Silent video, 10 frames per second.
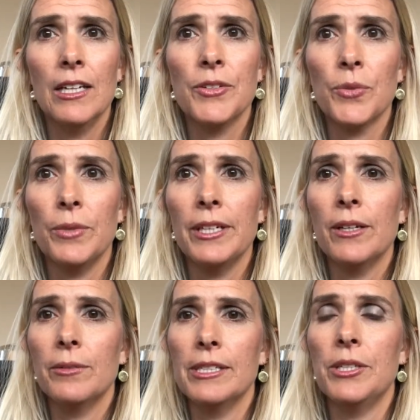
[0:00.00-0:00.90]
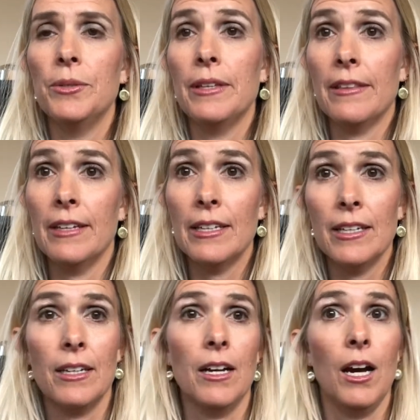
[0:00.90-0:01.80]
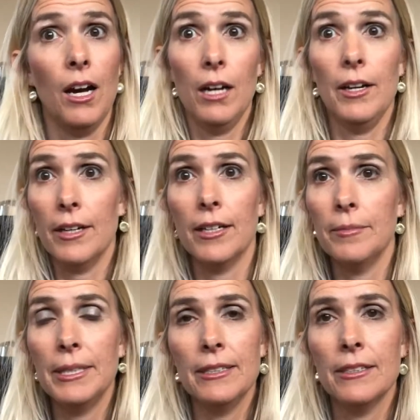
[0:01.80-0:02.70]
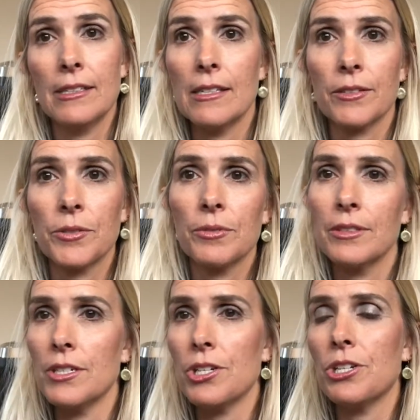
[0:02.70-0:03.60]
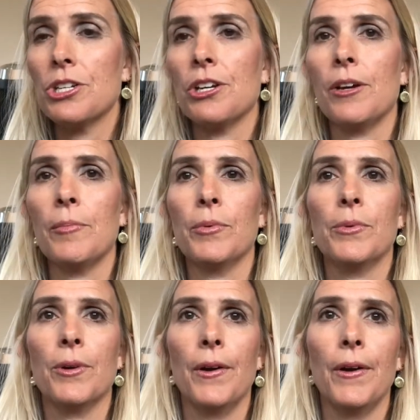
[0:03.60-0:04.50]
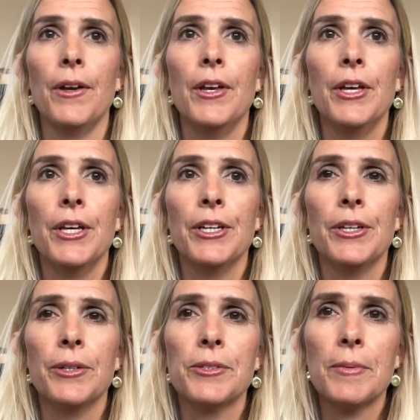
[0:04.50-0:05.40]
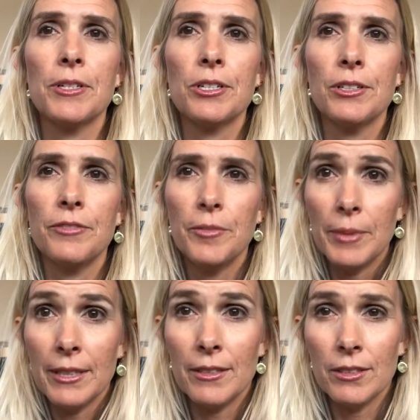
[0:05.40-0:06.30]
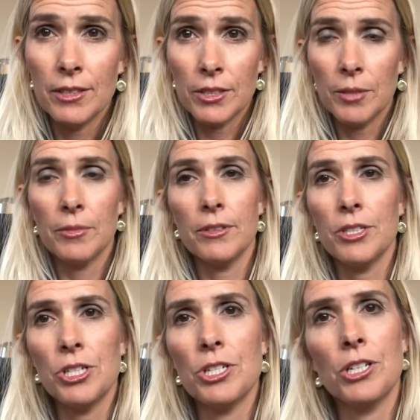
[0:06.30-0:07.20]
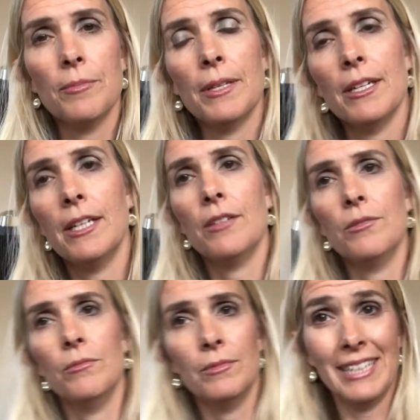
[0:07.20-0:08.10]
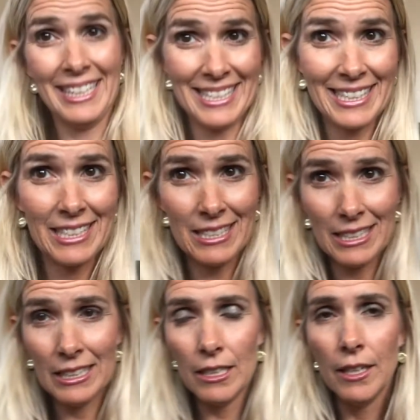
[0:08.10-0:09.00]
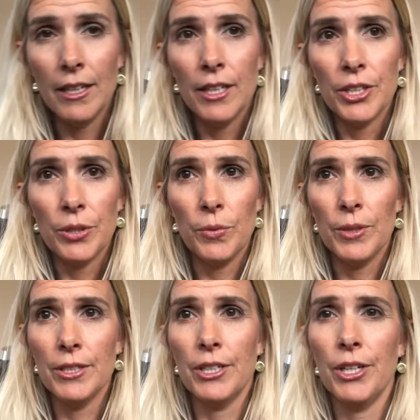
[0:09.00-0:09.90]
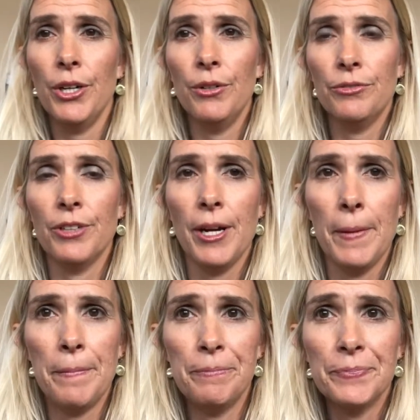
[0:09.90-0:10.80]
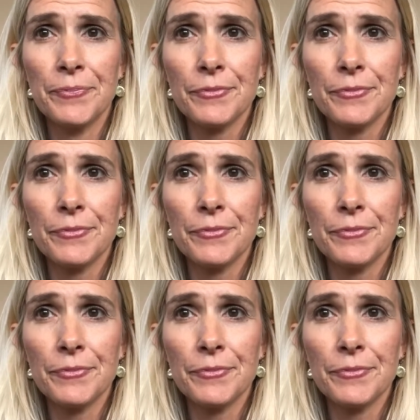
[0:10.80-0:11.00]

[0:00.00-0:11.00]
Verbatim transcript: is we go into it thinking, oh, I gotta be in this next relationship or, you know, especially if you've been in a long-term relationship that had that has ended, you wanna go from